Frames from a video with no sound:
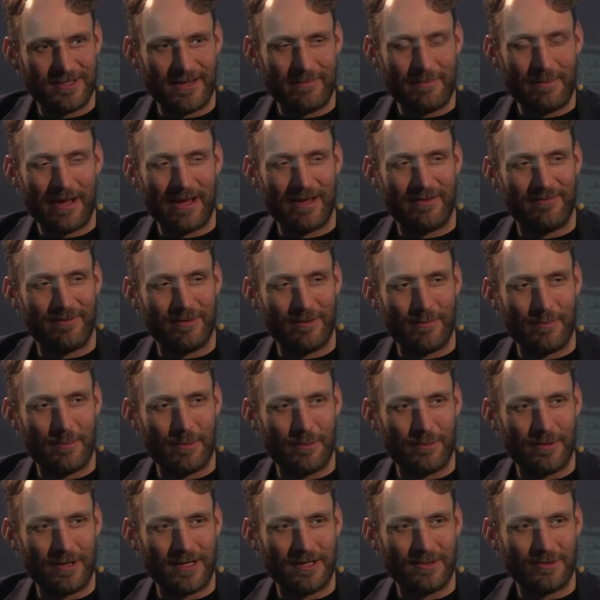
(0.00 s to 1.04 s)
it pay for your
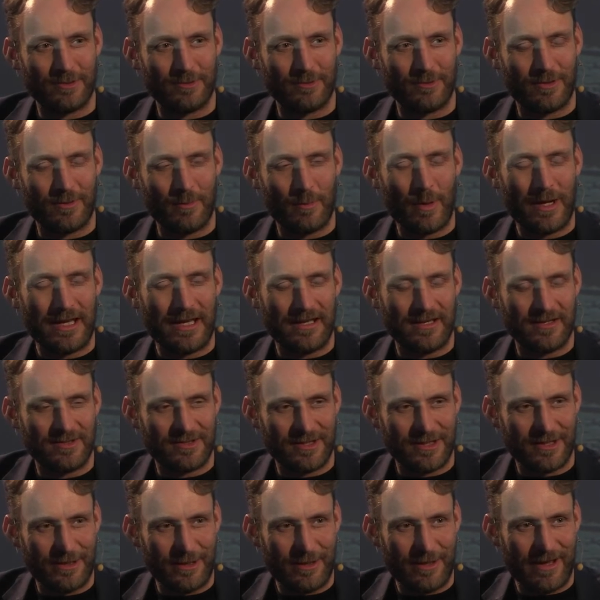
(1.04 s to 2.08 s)
mortgage, all the winnings
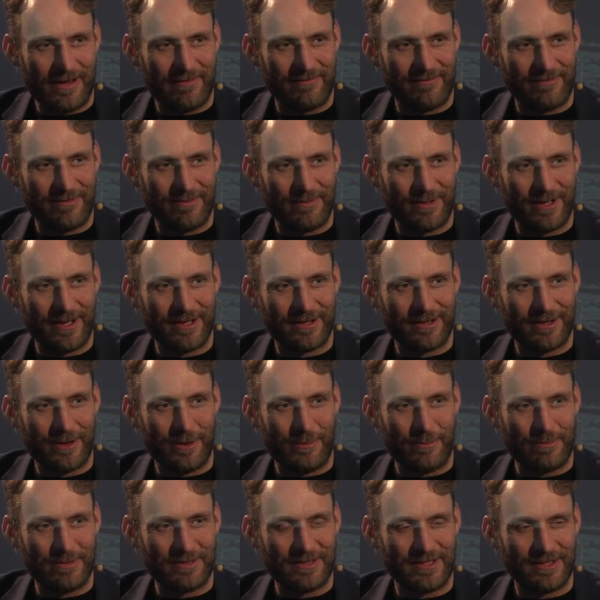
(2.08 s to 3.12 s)
that you have from a
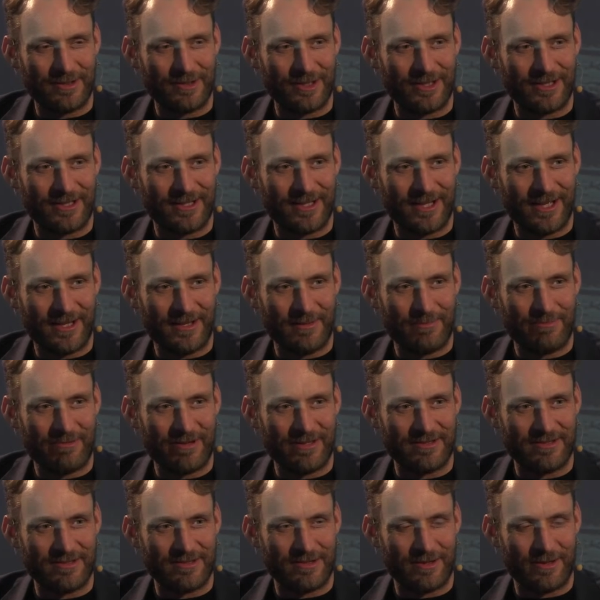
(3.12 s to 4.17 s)
competition at the
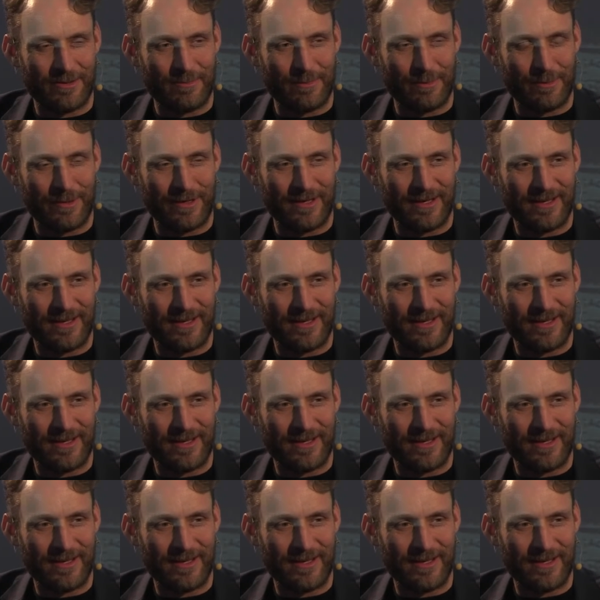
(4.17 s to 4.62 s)
present time point?